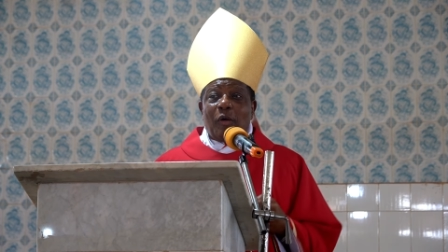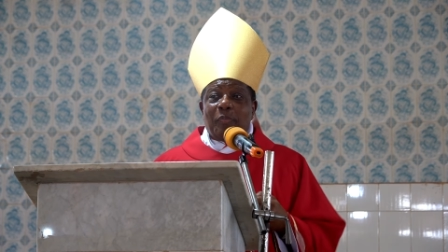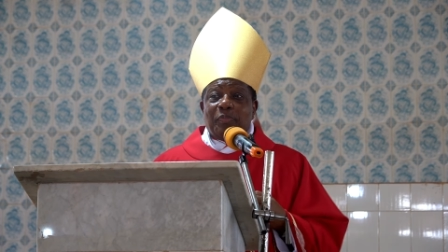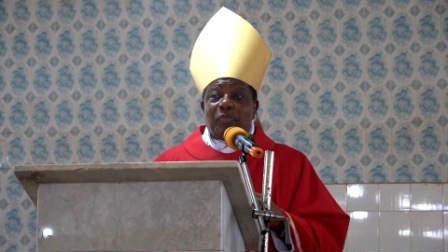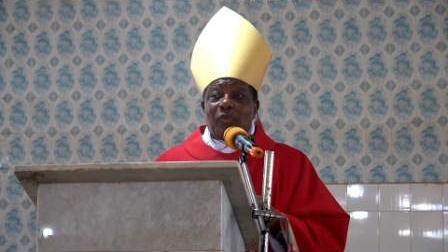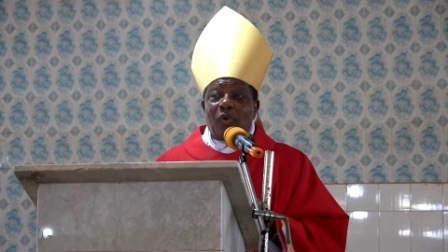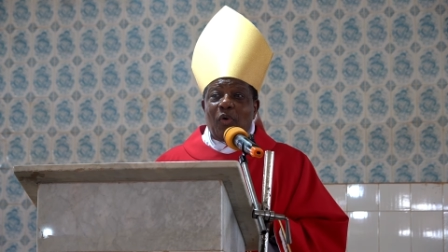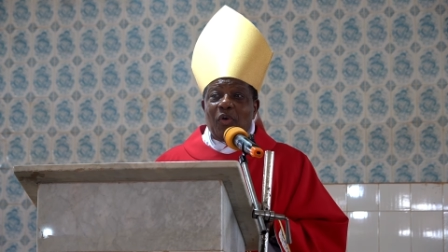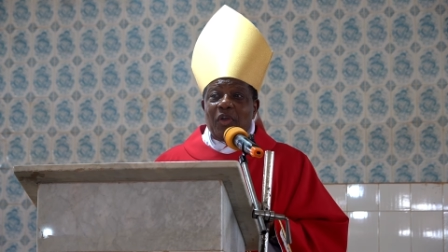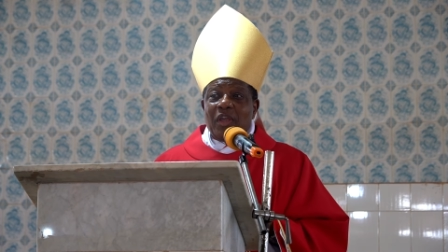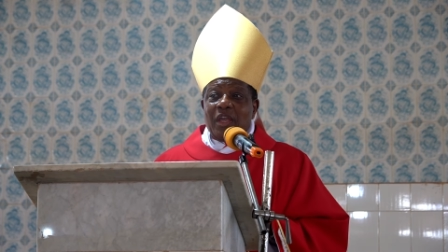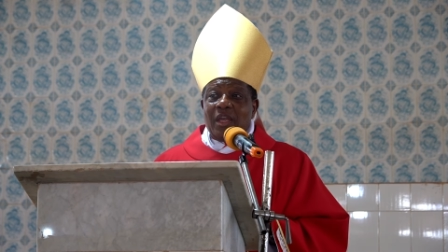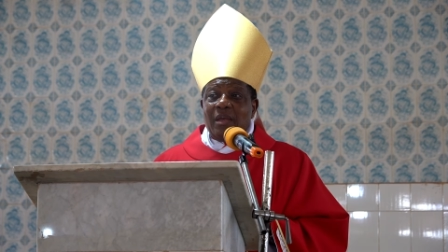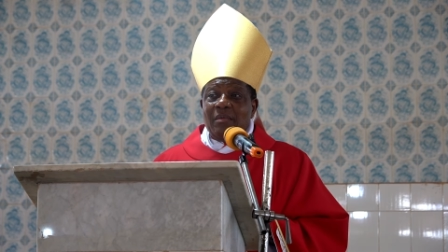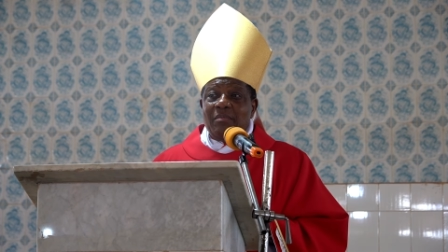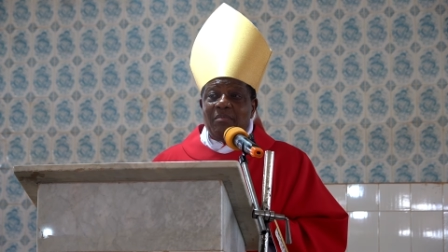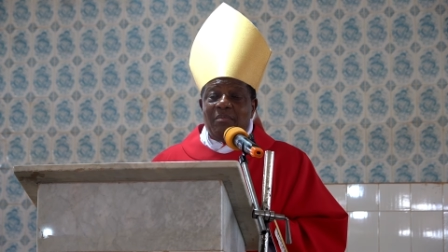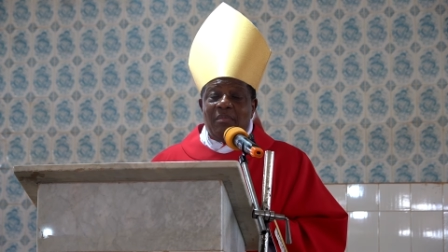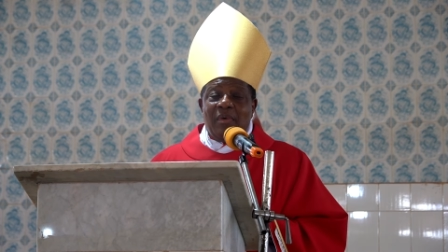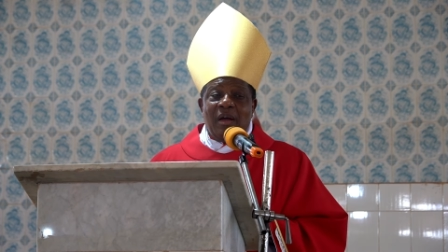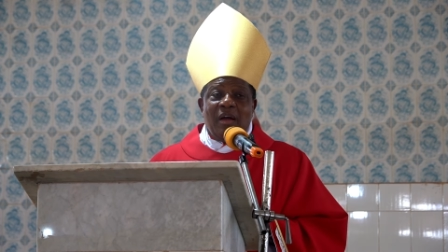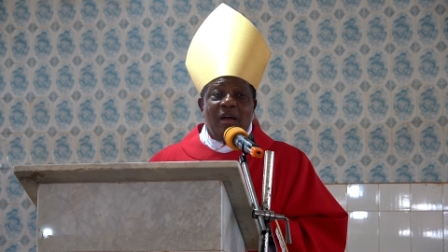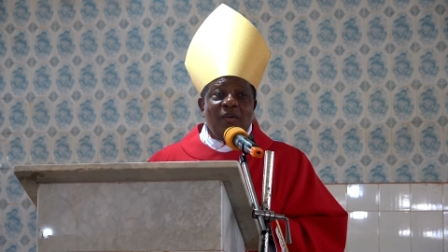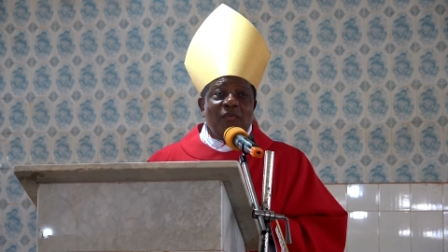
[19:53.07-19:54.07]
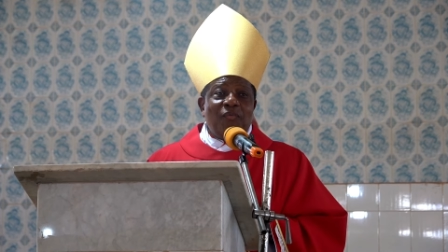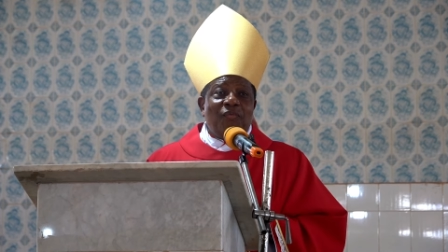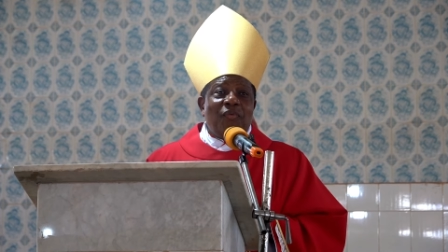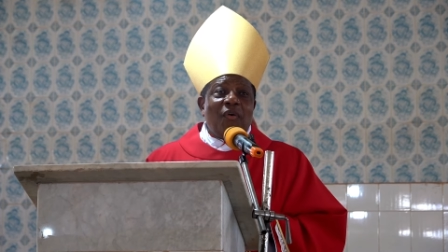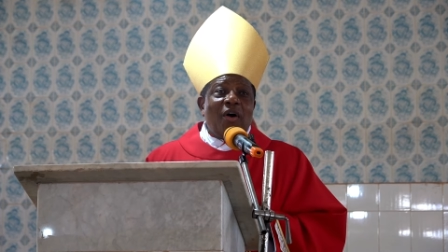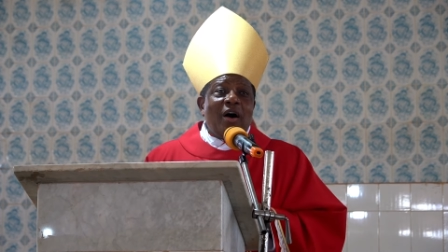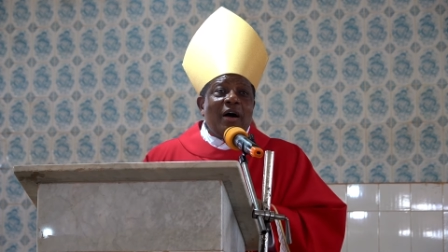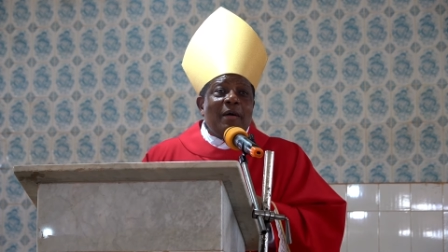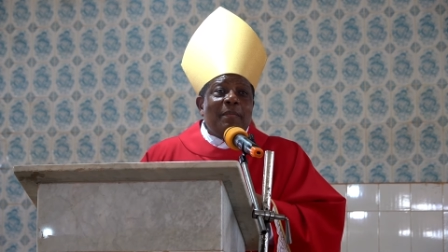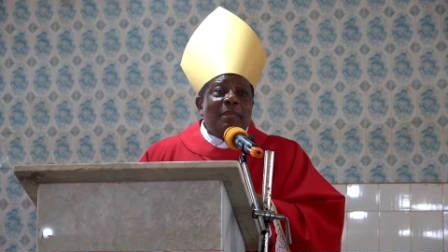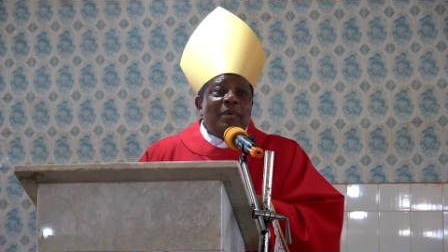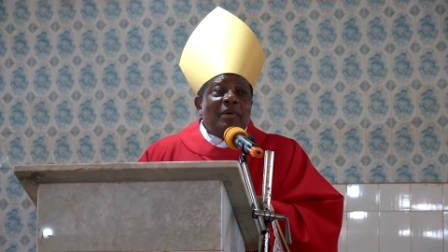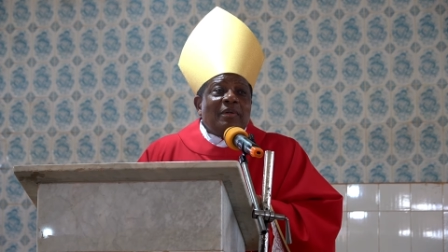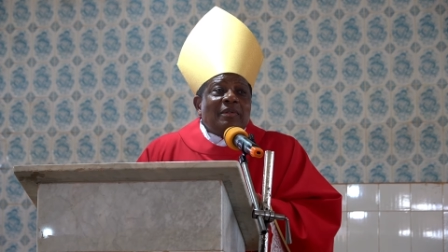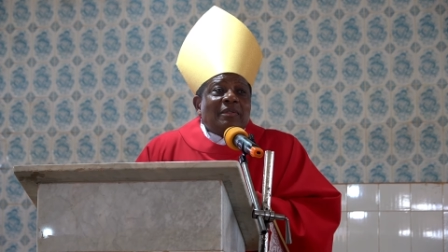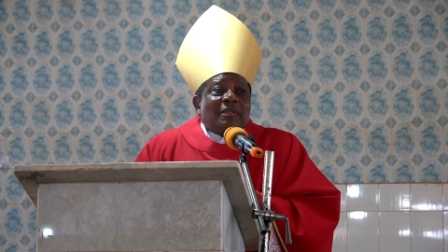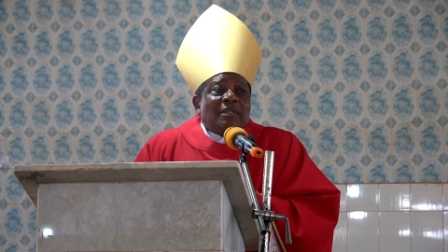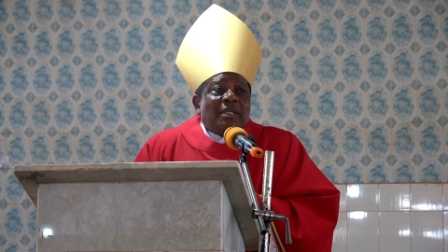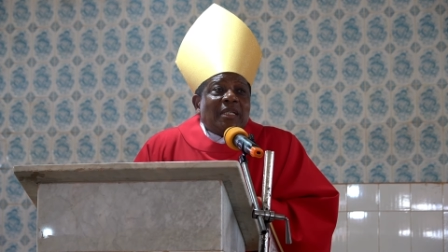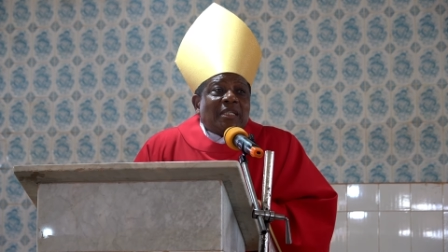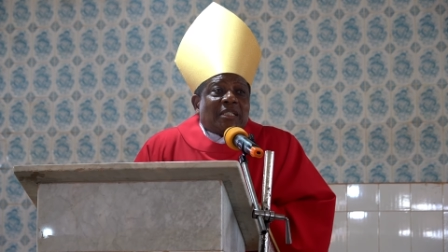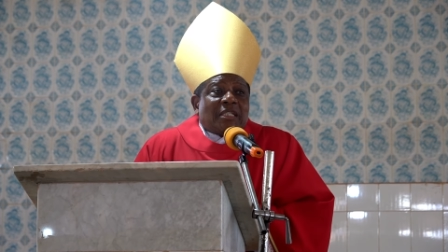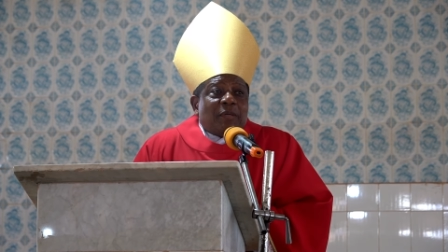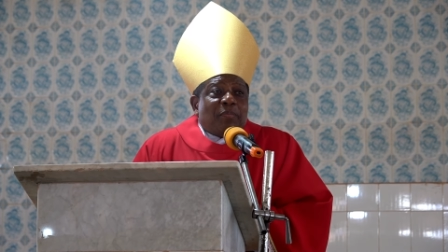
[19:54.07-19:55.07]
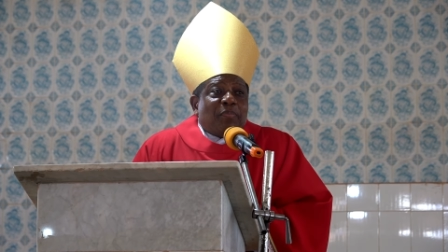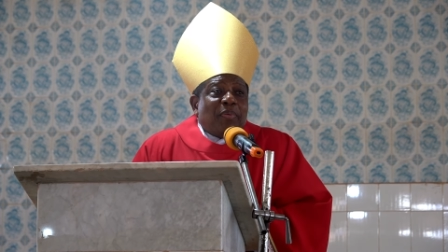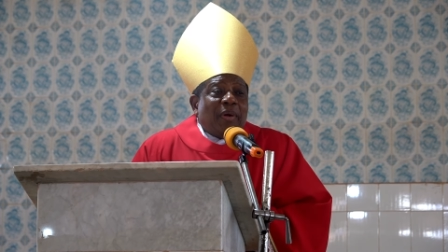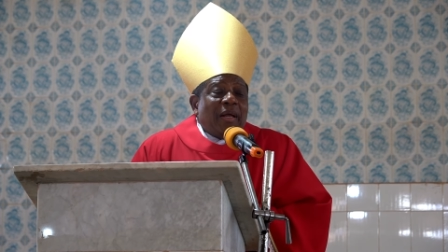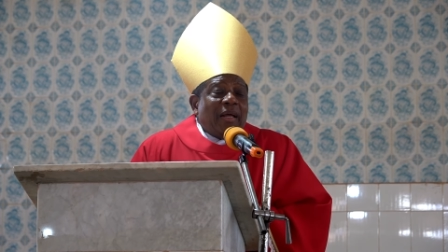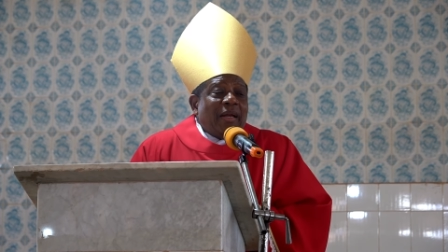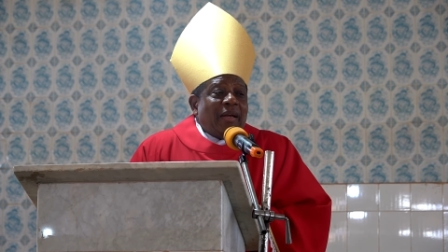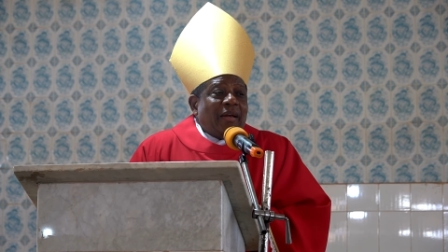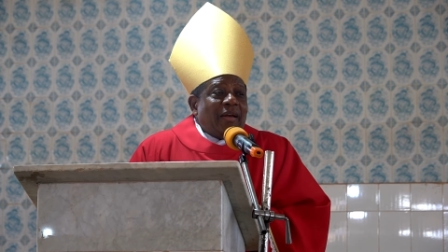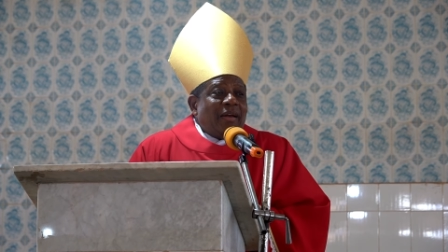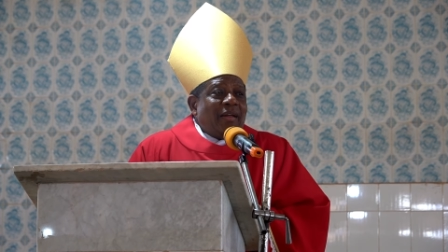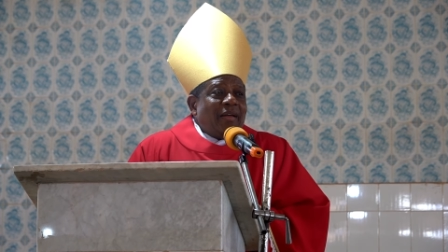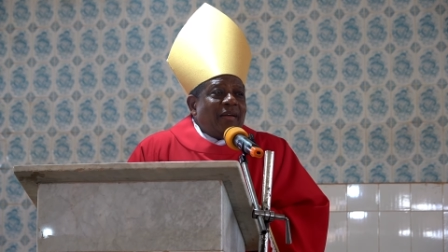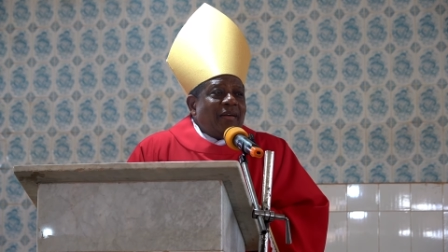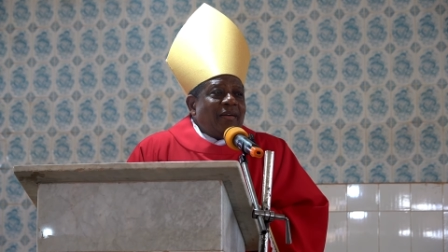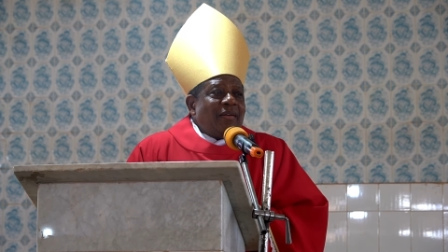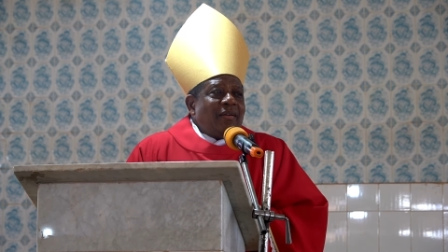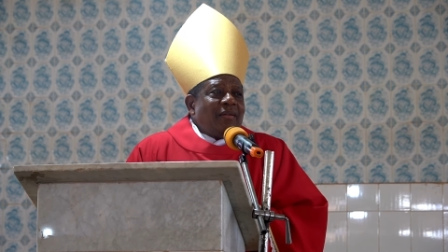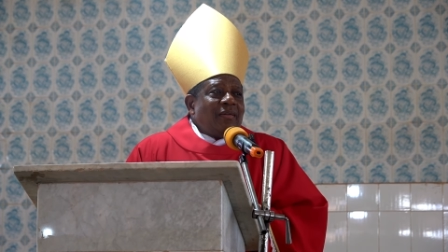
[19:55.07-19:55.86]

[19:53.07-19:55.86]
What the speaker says: up to him for discipline.